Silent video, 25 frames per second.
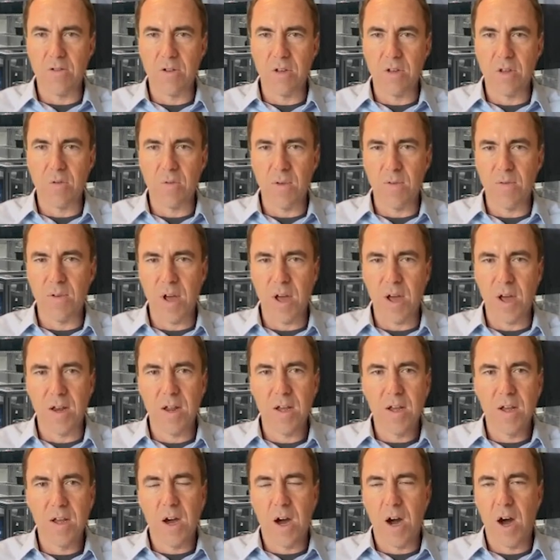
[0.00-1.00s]
that we've got
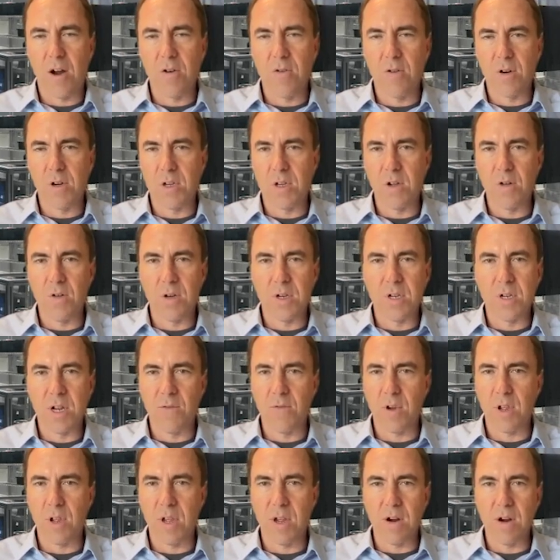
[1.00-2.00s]
100 students
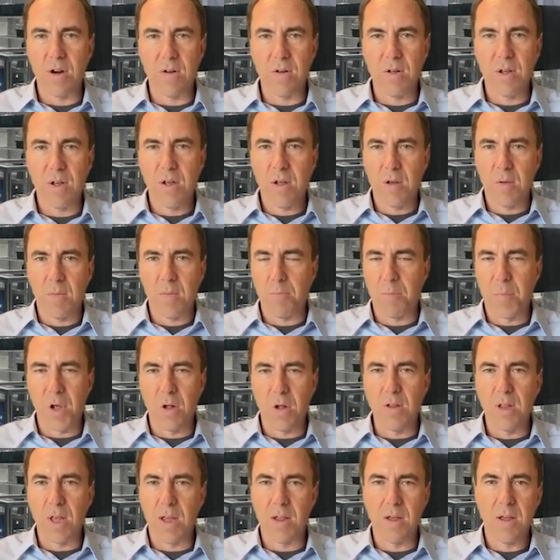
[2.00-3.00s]
every year
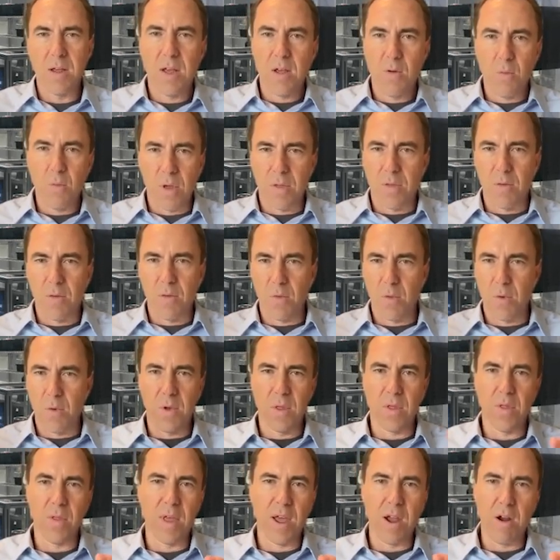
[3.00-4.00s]
building
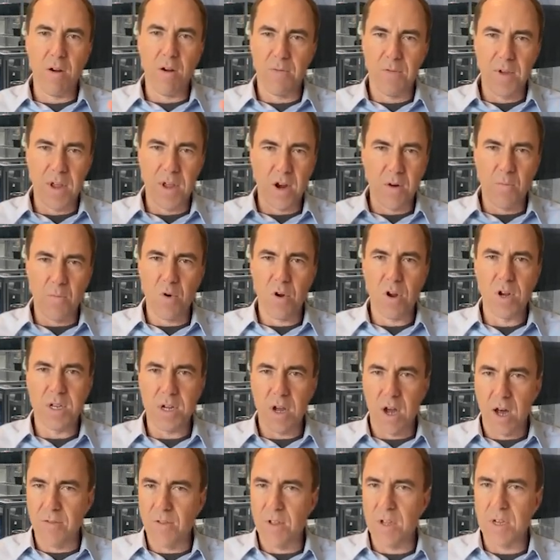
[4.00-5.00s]
with their fingerprints
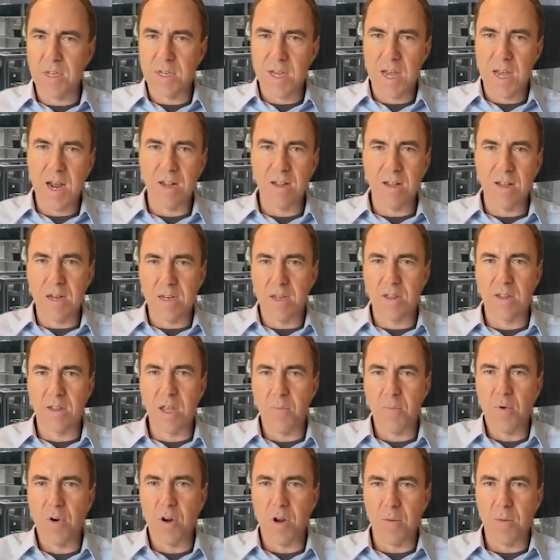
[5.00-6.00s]
on these satellites that they
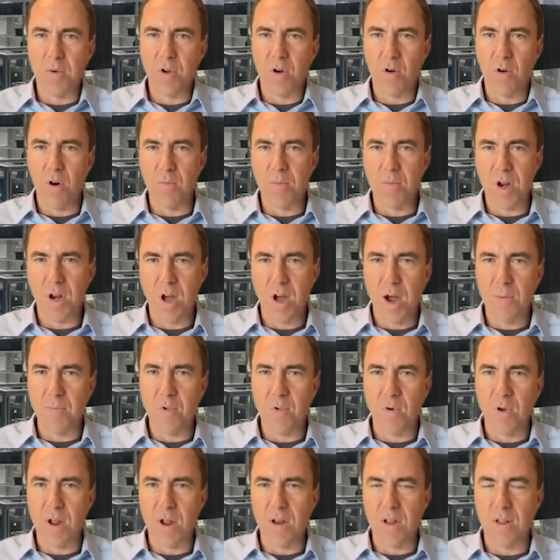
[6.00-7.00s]
put up in orbit and
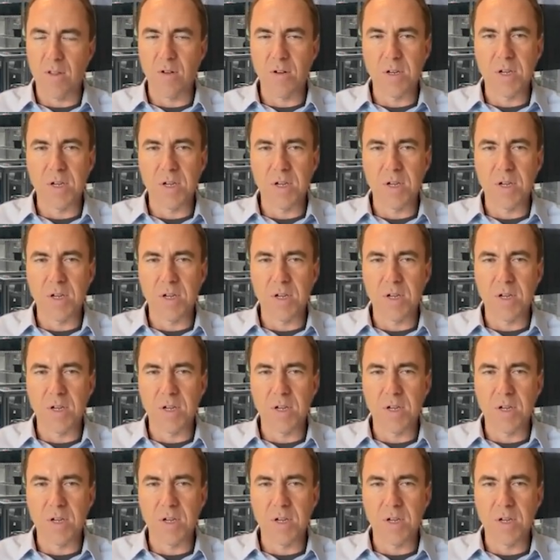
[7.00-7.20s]
operate. And there's